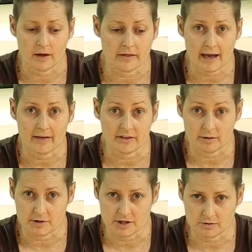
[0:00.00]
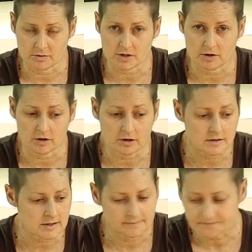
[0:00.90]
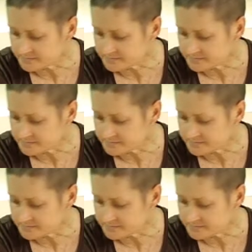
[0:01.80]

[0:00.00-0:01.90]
where they had the original screws.